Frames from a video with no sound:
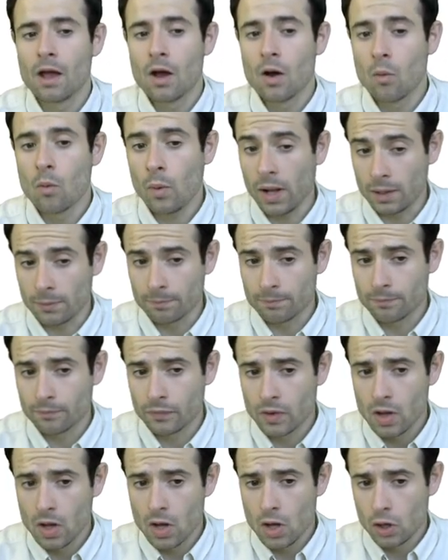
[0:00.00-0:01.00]
Well,
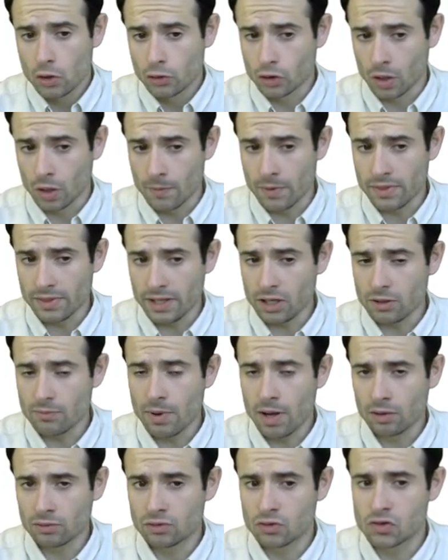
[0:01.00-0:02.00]
the common thing
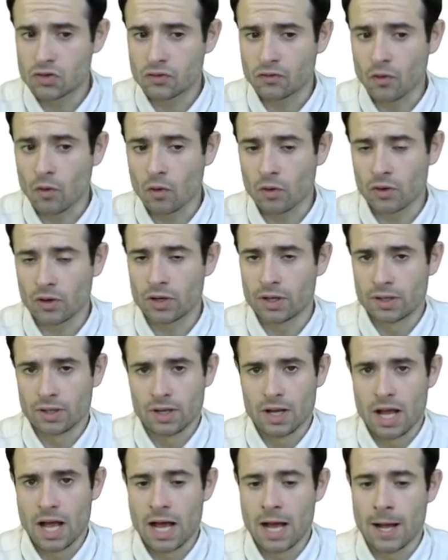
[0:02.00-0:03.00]
about those four
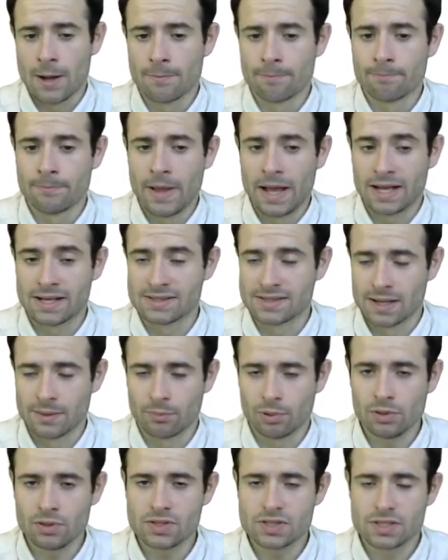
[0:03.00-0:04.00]

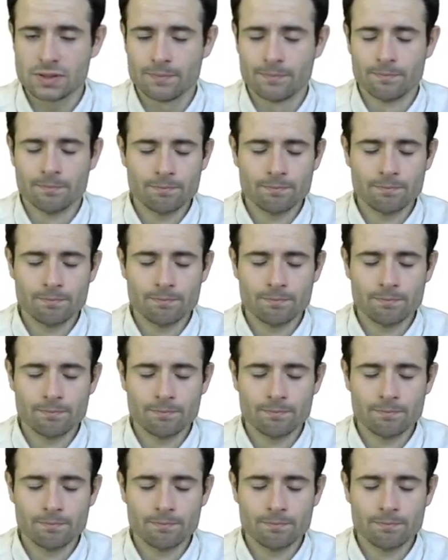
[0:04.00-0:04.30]
examples